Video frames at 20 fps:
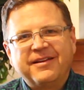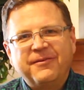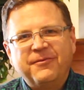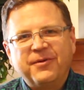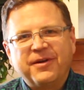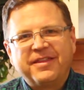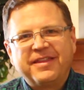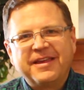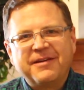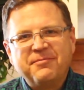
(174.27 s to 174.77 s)

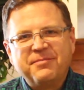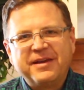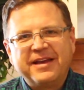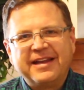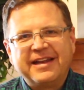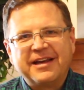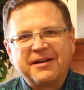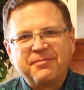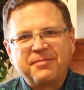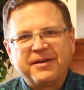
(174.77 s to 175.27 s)
with them
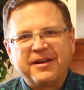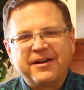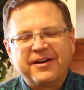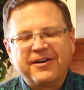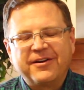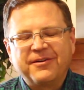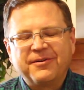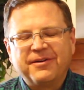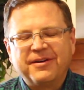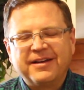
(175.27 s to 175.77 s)
being up
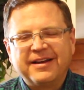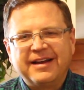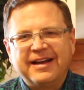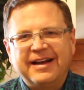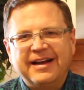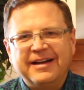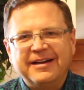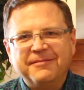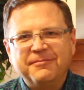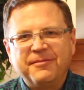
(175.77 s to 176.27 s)
here.
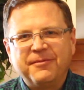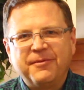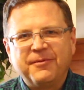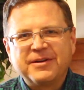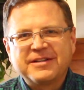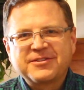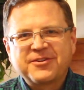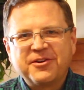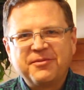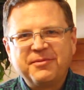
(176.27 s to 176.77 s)

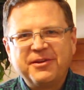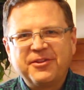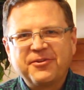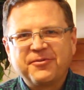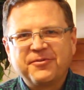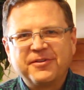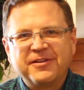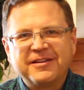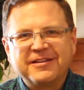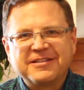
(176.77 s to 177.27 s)
What's going to be
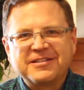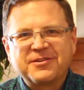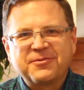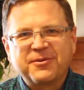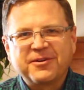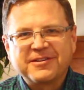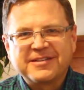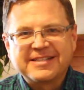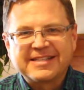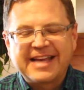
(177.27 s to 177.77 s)
their feelings
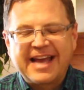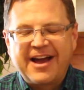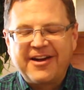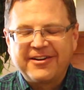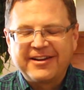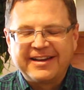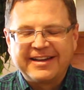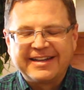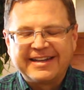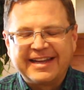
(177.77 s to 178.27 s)
towards
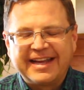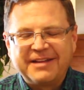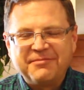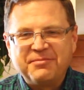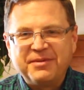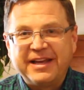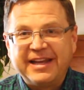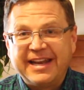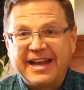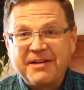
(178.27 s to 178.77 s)
scouting
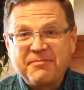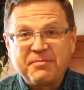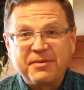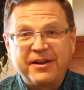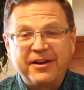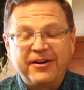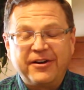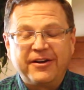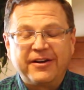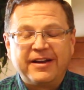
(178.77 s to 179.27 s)
and being up
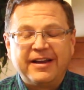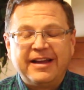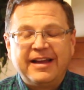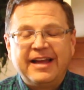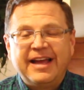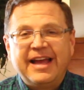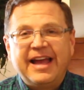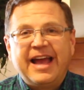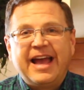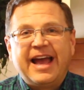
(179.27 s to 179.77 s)
here?
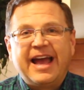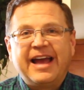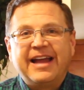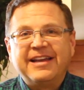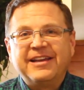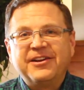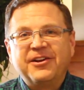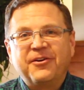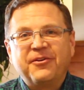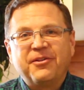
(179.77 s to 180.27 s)

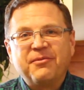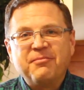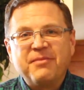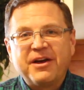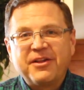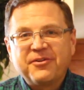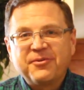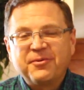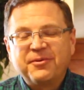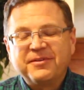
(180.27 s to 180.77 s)
And the
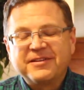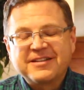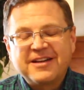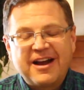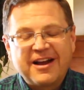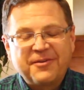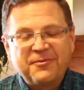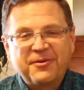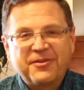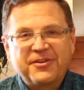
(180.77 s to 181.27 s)
mother, when
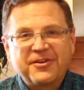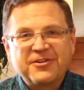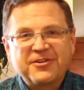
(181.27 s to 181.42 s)
talking with